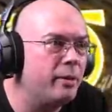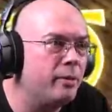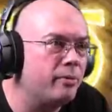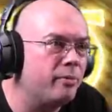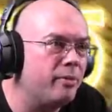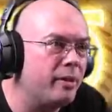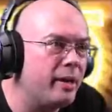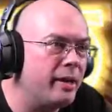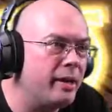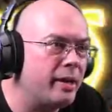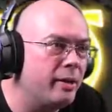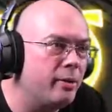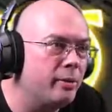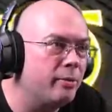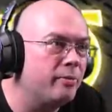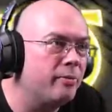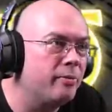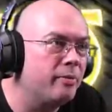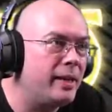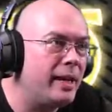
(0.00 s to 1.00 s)
killed, very
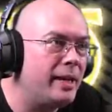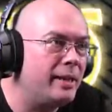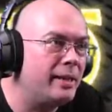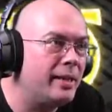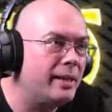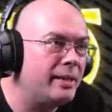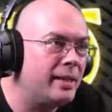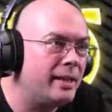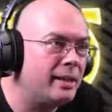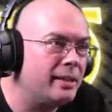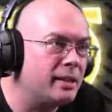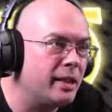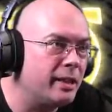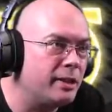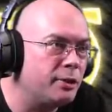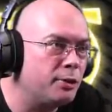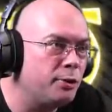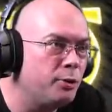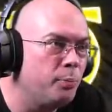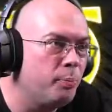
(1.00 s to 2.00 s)
killed. That that that is
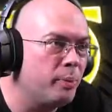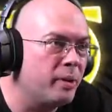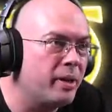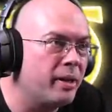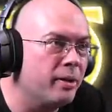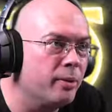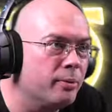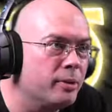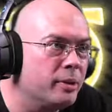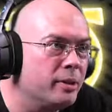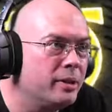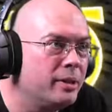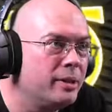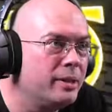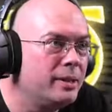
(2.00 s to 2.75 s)
like super killed.